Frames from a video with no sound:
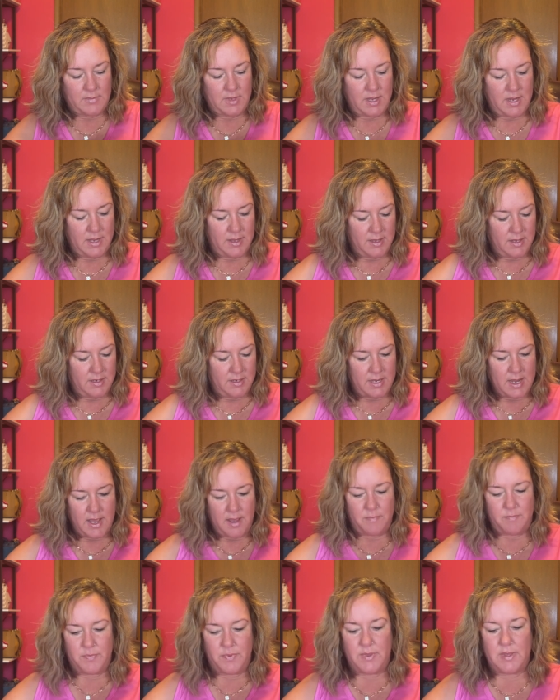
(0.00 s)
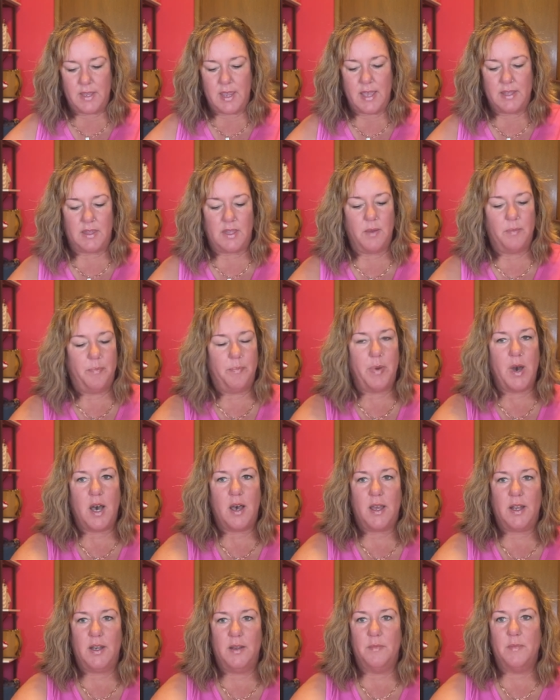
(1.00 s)
And the depth at the
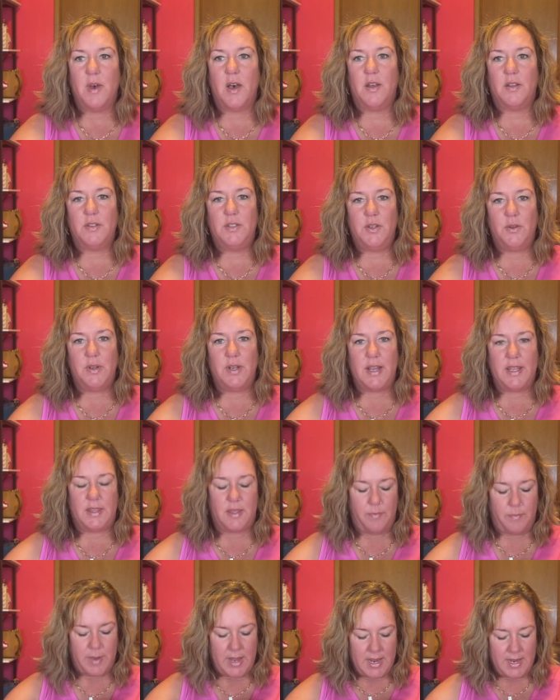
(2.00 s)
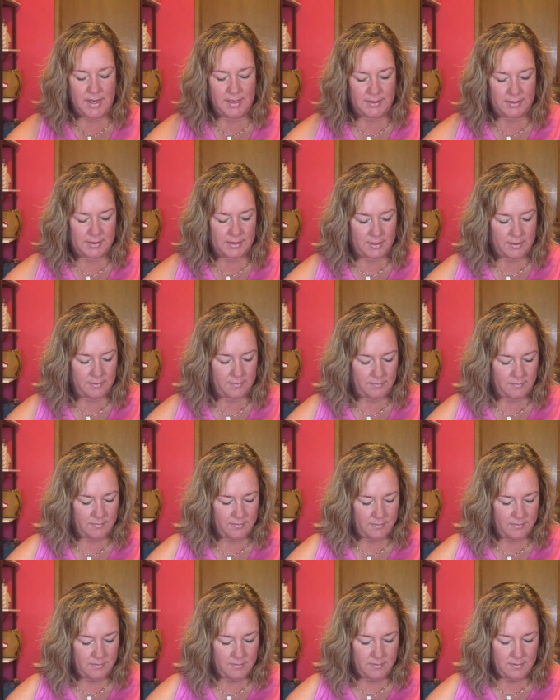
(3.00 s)
bottom, I'll do it at the base,
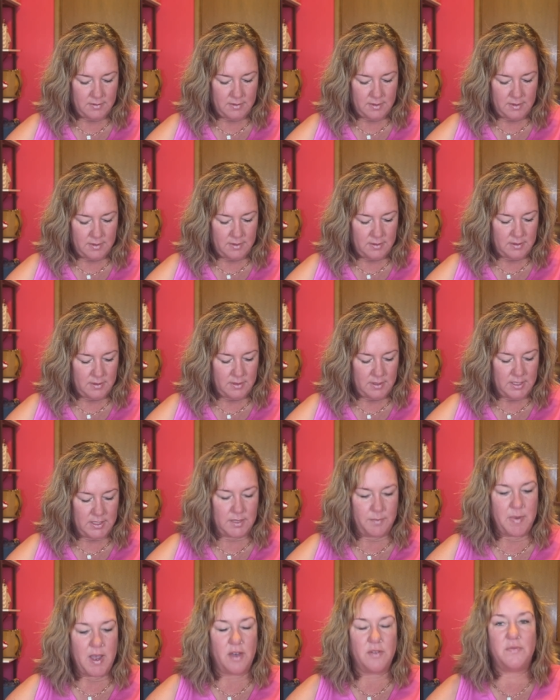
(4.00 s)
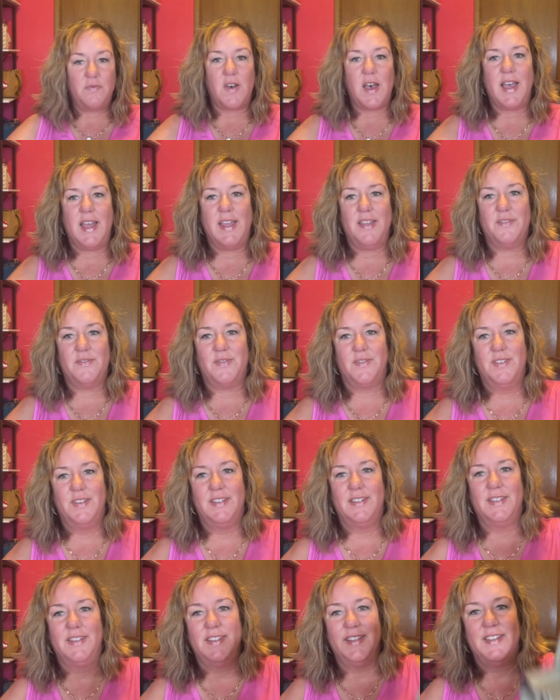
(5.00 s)
is about five.
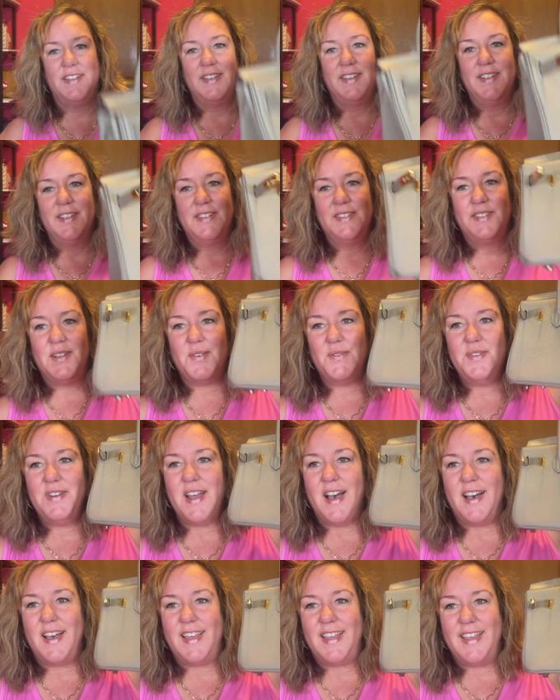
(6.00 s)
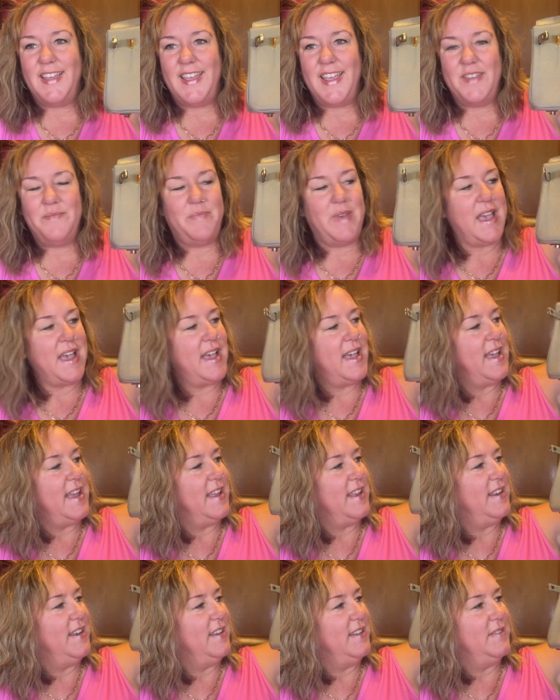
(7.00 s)
So not a
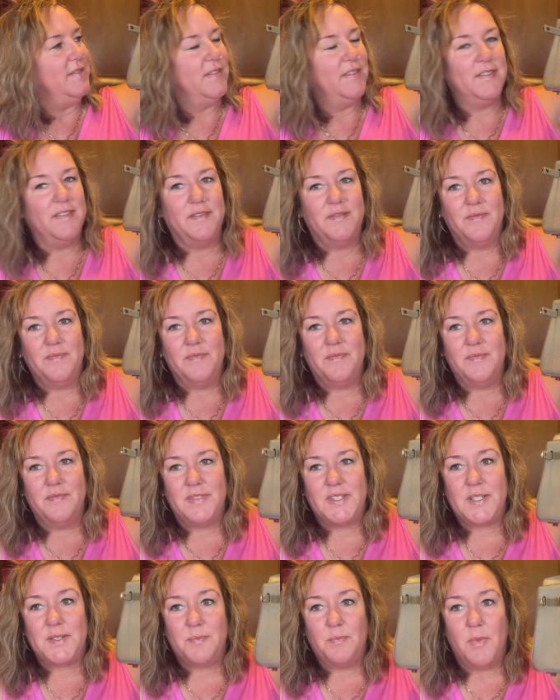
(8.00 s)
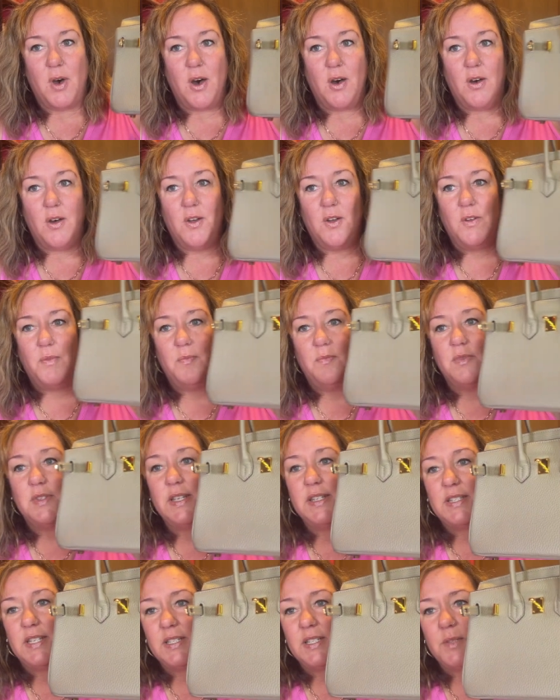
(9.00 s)
bad small,
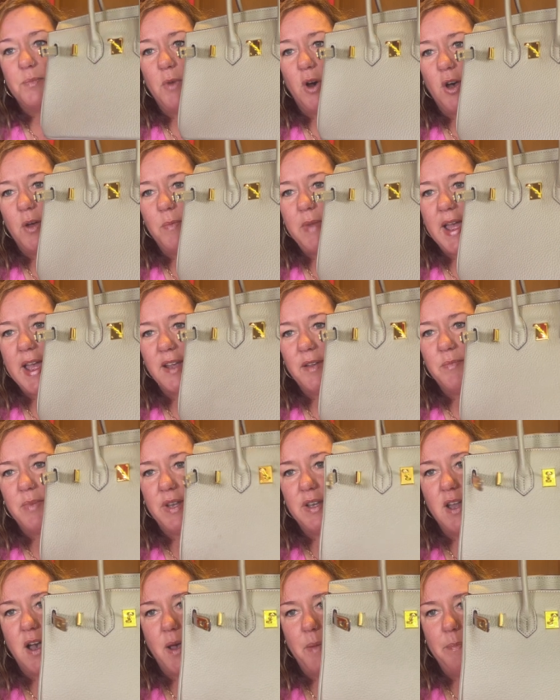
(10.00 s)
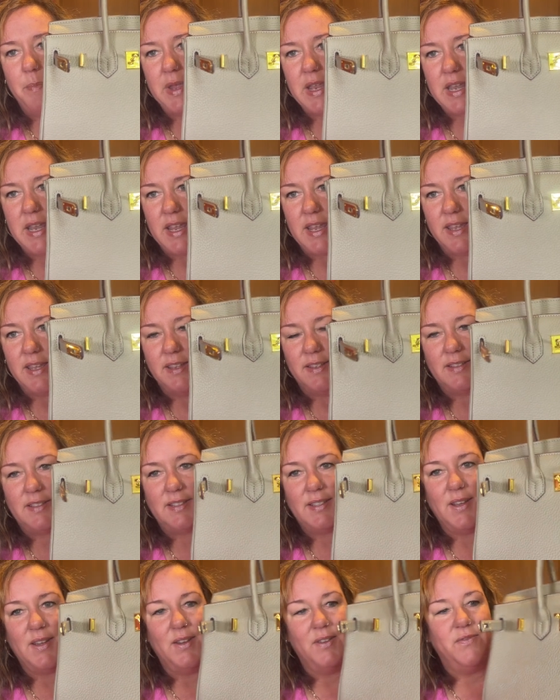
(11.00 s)
it's a small bag, but not mini.
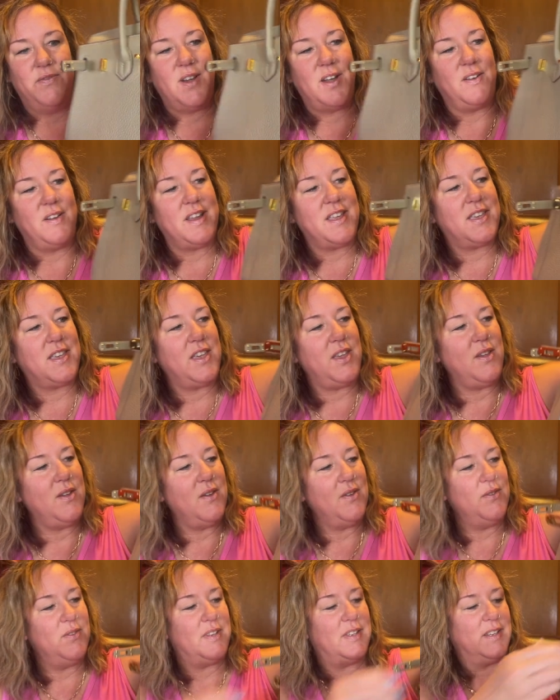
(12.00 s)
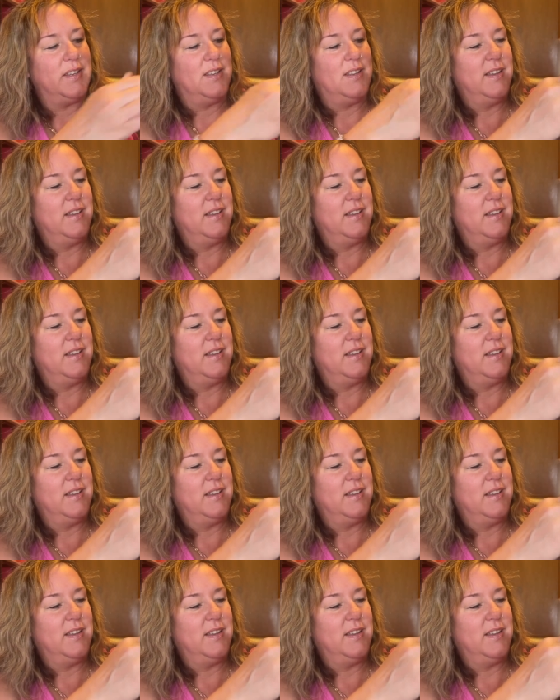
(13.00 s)
So very cute.